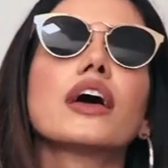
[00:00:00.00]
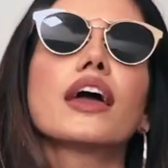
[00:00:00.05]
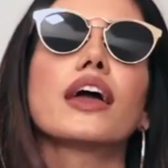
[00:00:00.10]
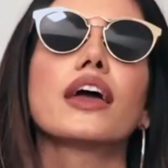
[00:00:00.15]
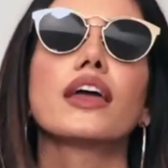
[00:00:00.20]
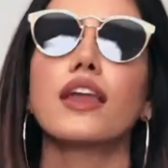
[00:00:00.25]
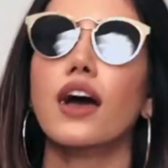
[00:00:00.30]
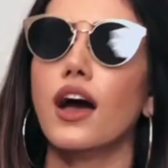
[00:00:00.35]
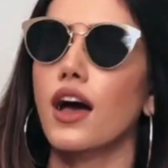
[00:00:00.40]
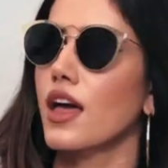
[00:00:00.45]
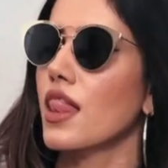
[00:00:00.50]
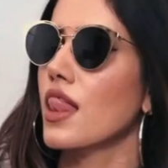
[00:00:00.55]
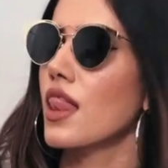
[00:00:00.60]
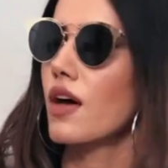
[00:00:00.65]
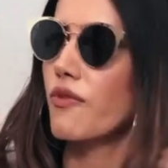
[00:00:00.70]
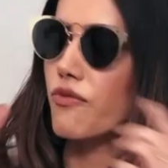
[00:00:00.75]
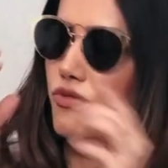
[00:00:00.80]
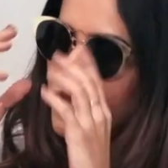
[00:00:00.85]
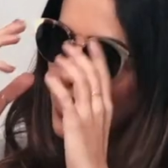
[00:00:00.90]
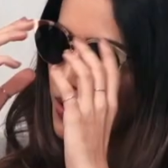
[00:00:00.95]
and I
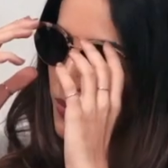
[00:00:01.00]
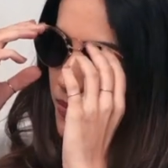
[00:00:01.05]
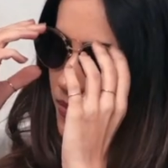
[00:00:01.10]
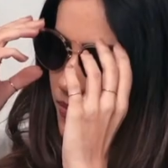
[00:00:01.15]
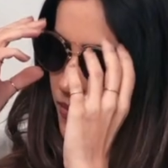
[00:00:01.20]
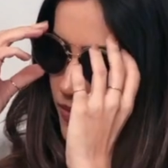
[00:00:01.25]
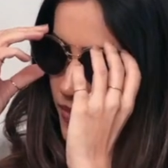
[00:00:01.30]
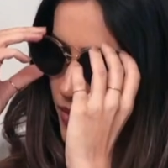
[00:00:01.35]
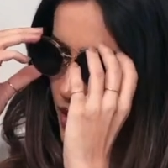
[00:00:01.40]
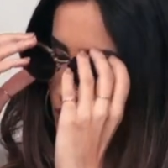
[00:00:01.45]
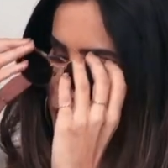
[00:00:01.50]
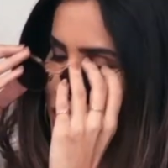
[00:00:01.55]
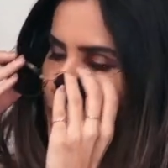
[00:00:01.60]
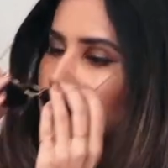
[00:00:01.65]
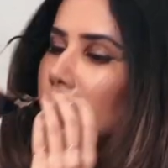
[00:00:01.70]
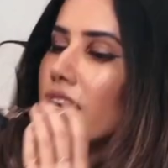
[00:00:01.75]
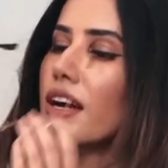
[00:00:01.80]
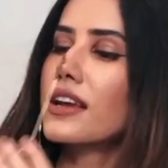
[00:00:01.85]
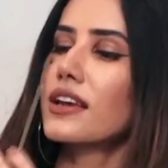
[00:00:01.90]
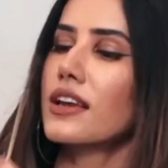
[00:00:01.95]
love them. I
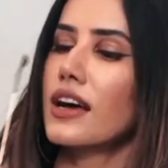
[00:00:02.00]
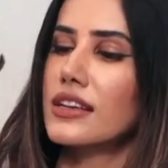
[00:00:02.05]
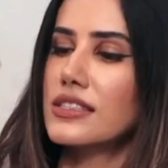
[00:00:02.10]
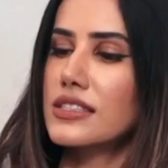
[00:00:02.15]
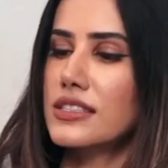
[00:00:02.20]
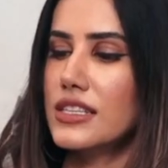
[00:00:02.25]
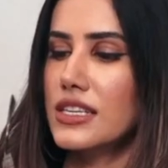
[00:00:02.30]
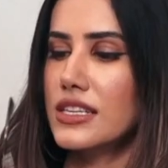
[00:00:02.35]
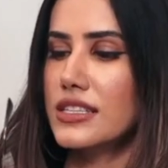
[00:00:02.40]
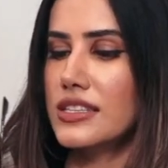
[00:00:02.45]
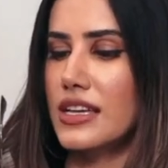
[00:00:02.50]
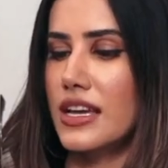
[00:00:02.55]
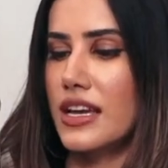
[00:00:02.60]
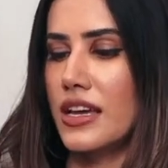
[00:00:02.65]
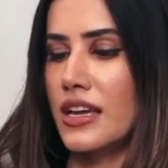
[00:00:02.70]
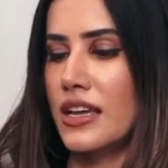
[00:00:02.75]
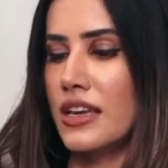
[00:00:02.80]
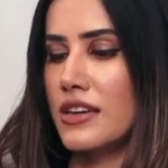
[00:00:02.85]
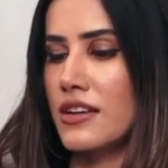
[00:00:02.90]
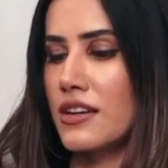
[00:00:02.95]
think they're classics
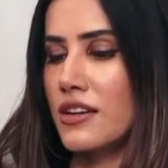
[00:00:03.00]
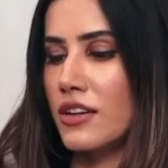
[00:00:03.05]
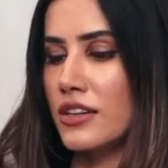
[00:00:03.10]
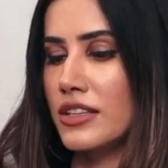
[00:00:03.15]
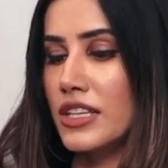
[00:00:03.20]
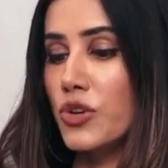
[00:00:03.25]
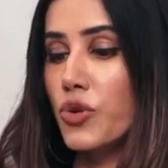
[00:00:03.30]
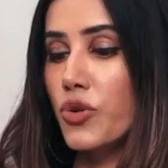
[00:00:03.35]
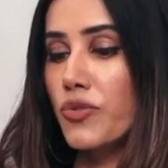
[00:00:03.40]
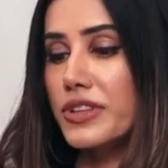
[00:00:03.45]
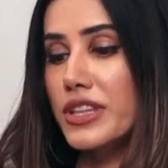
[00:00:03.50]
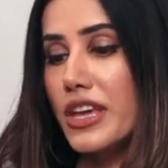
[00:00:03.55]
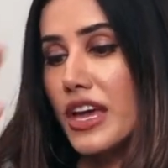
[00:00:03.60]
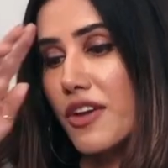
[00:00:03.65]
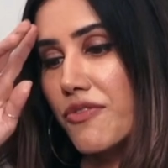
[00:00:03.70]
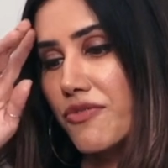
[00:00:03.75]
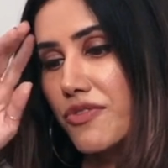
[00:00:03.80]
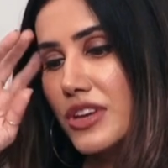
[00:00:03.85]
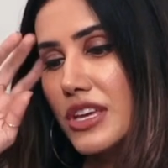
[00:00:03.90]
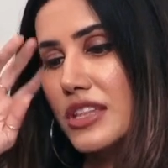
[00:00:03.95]
and they go with
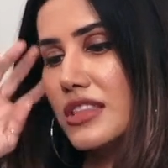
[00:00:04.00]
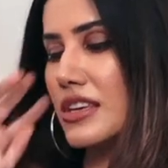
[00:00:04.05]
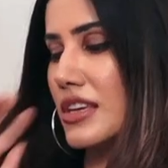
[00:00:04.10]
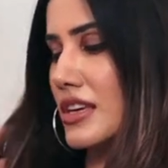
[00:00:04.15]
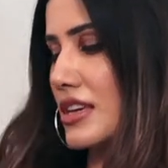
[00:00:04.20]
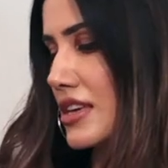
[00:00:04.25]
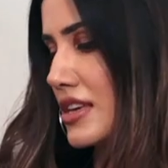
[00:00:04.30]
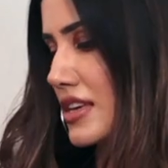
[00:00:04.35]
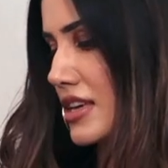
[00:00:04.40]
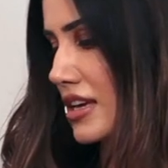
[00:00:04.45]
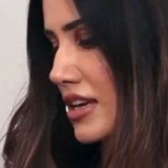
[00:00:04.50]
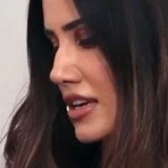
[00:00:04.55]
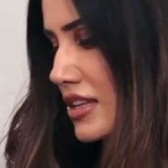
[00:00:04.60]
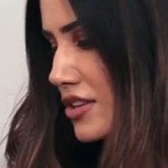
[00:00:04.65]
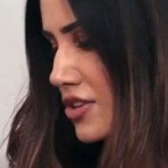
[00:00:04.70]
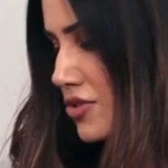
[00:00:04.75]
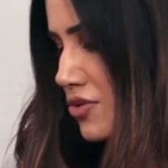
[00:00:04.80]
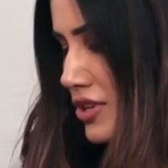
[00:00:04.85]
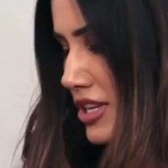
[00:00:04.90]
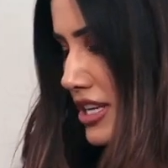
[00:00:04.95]
everything
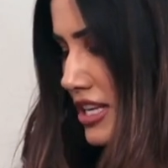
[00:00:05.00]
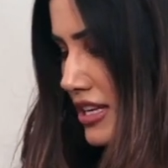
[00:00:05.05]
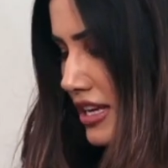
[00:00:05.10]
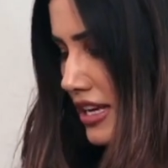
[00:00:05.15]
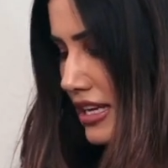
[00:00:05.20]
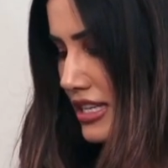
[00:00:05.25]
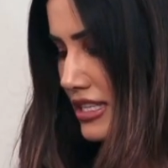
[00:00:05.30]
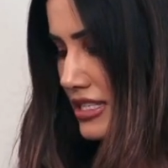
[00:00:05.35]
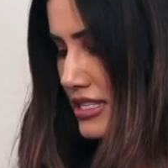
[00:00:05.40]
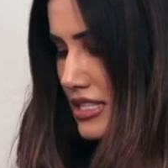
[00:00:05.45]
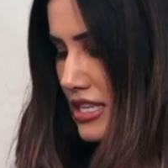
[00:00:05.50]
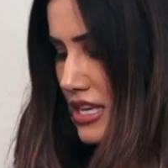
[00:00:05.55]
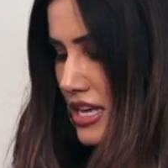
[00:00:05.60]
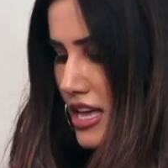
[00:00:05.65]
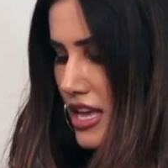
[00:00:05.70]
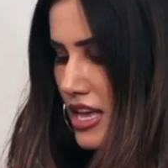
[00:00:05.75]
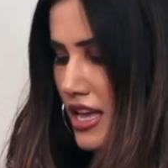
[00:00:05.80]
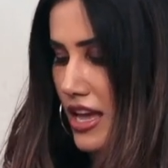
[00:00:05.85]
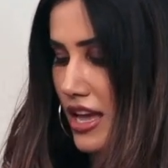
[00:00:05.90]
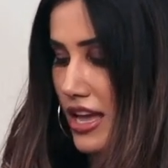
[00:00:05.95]
and they're really nice,
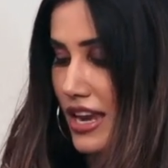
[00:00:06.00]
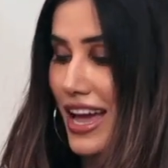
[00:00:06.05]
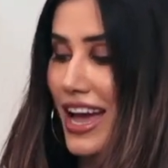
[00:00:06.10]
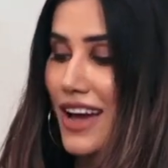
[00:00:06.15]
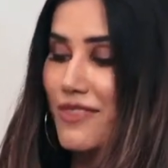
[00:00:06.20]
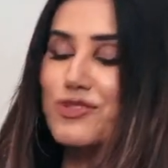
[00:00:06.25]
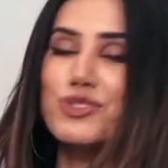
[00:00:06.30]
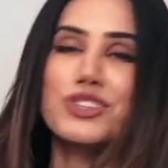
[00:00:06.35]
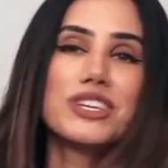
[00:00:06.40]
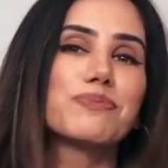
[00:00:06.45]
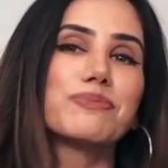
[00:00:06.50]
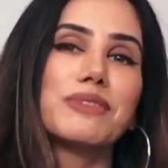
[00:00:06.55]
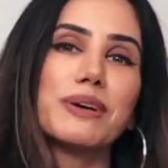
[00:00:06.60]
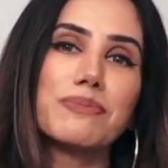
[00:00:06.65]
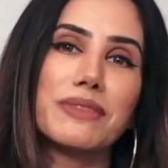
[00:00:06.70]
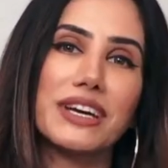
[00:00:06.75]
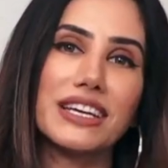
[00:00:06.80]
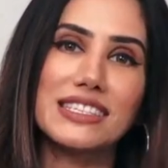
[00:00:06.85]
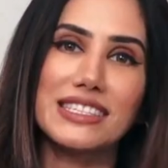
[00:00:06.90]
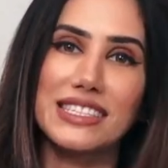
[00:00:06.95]
and I have to keep
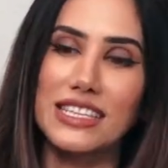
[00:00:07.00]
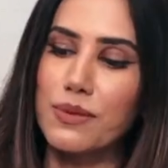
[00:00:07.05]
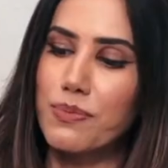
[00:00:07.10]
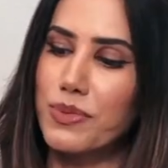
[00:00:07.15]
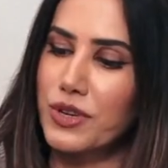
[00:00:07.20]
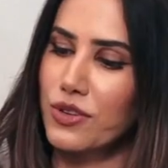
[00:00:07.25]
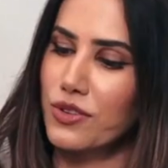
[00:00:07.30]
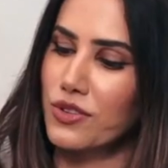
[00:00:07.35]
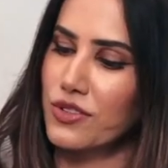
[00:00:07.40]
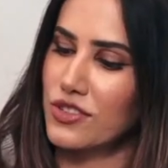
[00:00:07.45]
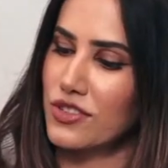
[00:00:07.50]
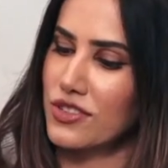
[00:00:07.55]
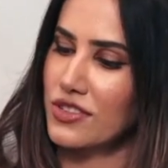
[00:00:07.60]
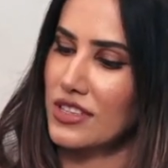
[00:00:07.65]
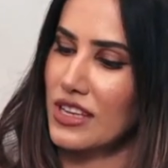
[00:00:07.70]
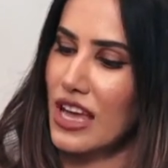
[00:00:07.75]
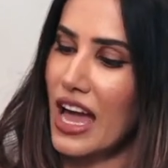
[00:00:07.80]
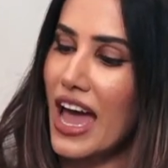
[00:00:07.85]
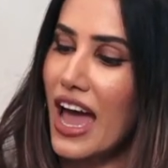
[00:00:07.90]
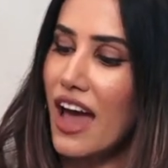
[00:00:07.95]
them nicely
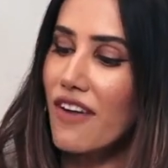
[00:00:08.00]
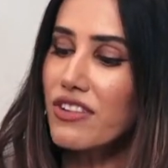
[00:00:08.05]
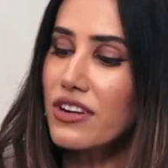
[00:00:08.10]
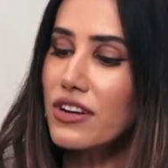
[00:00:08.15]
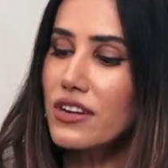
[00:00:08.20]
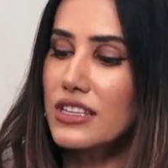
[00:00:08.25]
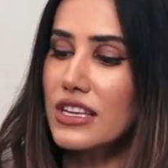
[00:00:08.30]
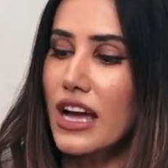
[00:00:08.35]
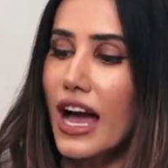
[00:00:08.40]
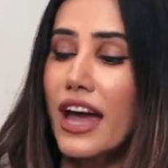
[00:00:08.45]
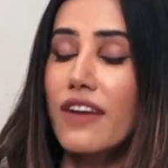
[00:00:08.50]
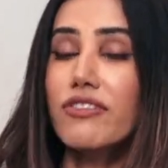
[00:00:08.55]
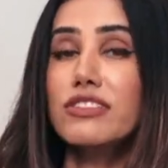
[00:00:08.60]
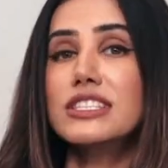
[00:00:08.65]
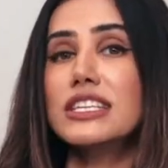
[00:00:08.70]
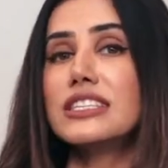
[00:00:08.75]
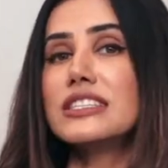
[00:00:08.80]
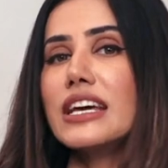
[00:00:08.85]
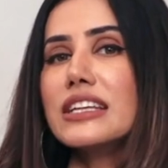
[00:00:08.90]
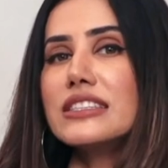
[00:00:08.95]
because I have a
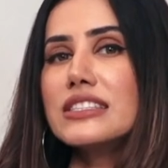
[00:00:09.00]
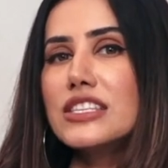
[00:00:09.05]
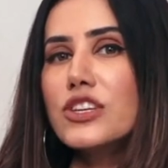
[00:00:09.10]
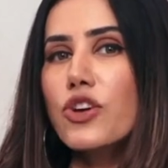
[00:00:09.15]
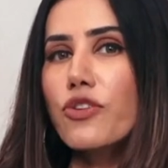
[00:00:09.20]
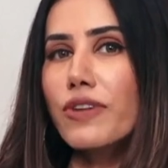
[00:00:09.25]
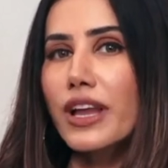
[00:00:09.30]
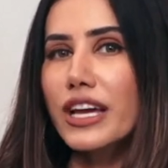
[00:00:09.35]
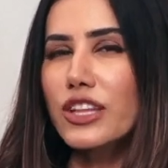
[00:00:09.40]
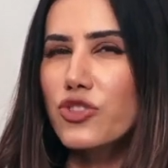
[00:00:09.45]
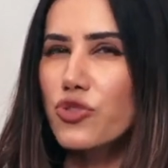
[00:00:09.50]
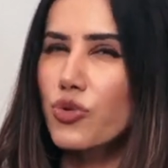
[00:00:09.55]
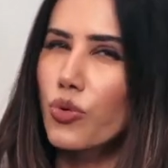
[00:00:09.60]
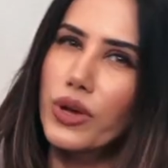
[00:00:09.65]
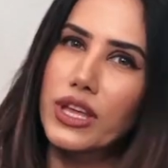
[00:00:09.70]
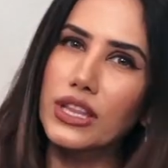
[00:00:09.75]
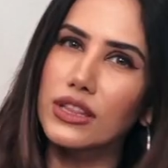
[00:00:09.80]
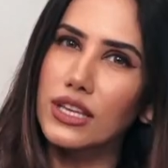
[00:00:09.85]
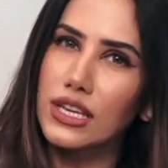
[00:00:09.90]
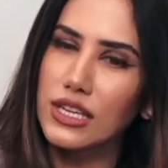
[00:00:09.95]
tendency of like
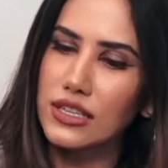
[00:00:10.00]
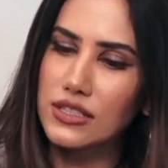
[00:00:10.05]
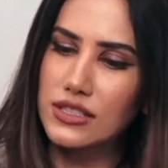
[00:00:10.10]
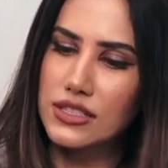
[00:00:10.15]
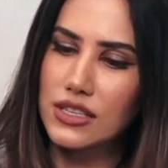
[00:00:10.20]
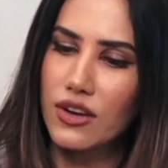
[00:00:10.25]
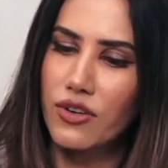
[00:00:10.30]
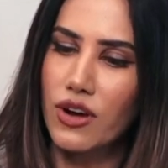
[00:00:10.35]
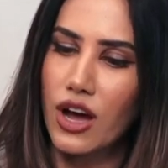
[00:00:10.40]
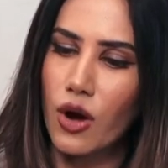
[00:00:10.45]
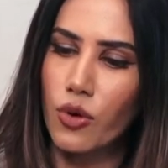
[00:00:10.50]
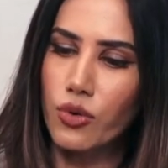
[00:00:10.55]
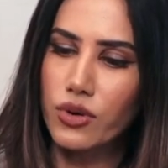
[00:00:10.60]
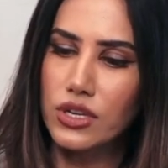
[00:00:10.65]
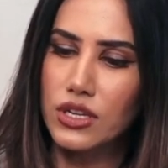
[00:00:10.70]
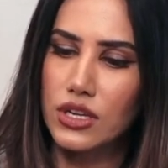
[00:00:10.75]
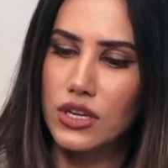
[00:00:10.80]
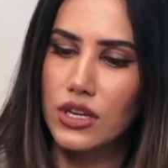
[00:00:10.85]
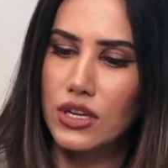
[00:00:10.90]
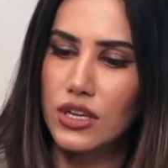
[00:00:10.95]
throwing things
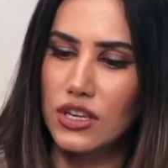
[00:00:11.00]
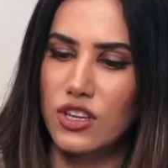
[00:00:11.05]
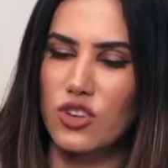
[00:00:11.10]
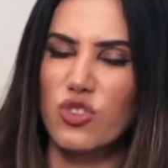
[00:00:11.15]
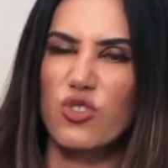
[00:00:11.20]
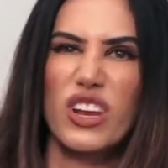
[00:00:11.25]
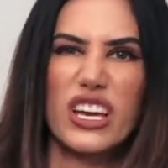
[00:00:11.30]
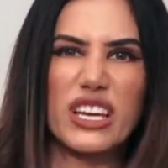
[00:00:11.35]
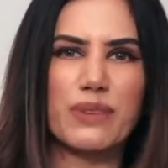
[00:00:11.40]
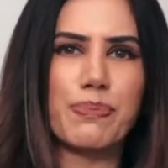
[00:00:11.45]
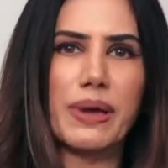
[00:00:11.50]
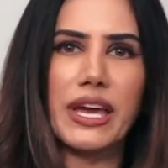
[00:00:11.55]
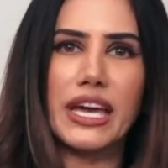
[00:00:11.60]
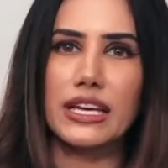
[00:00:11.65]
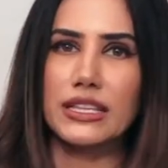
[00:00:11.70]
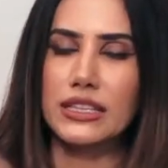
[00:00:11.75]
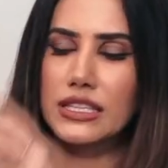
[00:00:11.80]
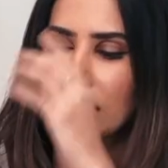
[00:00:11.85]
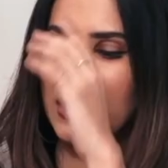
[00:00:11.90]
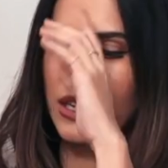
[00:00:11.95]
around, you know, like
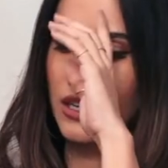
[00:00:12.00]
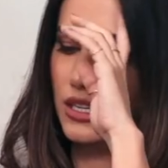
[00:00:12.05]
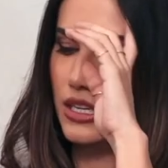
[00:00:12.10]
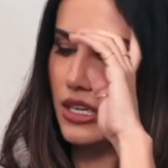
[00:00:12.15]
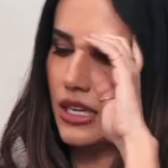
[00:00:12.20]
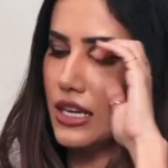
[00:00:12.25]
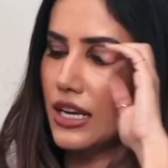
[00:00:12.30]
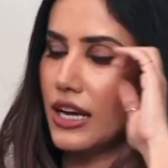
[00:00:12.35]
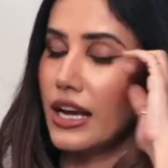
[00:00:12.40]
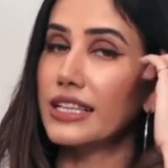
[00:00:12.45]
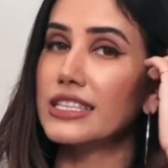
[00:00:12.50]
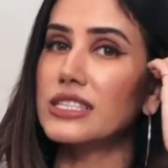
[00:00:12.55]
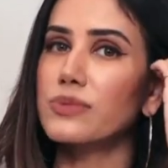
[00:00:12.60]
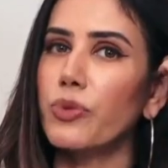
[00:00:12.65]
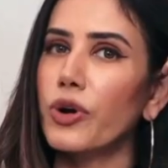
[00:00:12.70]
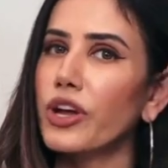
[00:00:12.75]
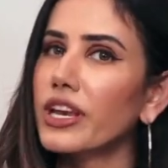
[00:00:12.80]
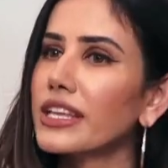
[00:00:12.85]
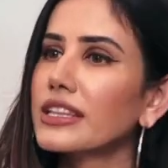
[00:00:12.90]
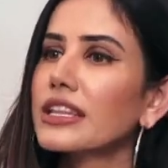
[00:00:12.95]
peg dear and
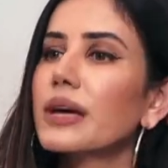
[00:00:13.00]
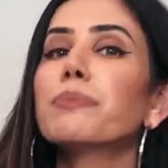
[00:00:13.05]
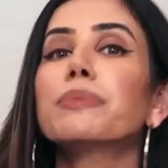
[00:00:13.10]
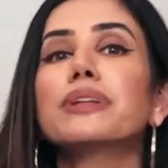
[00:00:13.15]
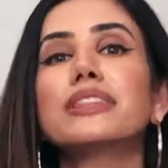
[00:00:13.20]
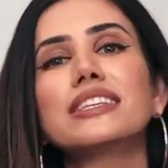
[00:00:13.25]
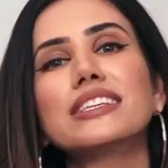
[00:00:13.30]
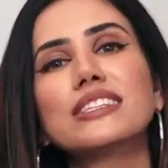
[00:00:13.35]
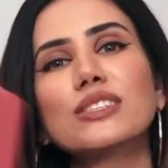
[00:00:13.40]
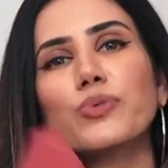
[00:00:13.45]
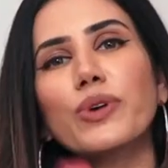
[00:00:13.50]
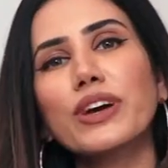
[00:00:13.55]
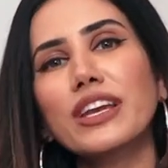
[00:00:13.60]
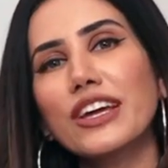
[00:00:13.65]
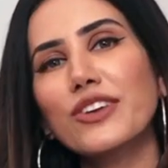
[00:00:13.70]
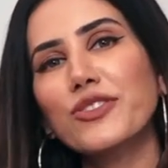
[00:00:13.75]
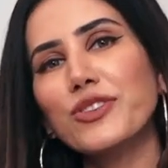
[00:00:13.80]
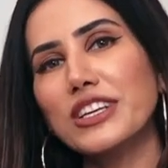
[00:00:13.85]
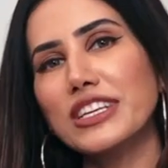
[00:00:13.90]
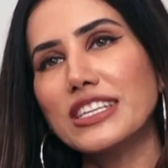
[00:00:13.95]
spoiling them, but this one
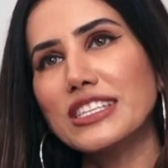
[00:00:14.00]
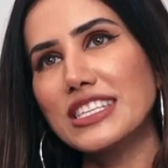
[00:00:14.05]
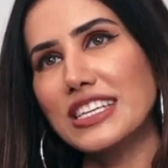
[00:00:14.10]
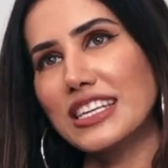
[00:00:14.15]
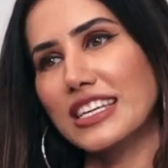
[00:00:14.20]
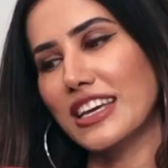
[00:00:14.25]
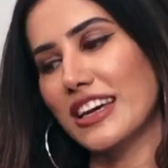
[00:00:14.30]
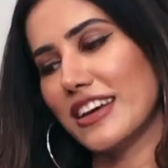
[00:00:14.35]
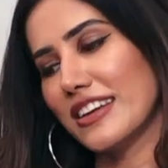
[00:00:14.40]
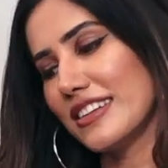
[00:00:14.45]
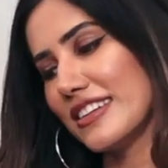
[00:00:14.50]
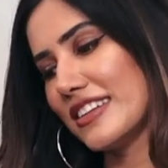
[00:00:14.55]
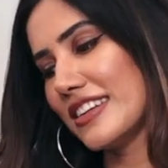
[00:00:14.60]
I really take care.